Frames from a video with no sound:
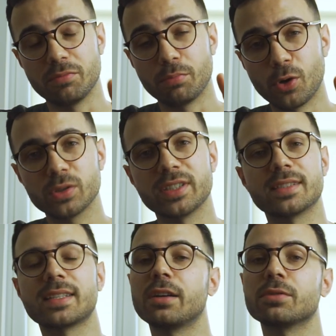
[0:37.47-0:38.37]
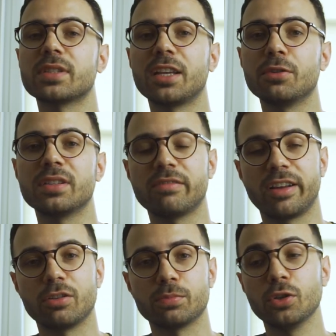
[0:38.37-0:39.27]
important skills that you can
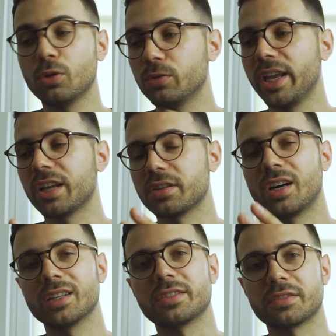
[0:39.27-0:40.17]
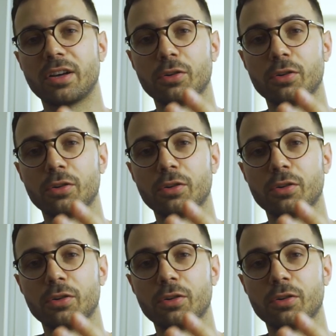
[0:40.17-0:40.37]
develop not only as an artist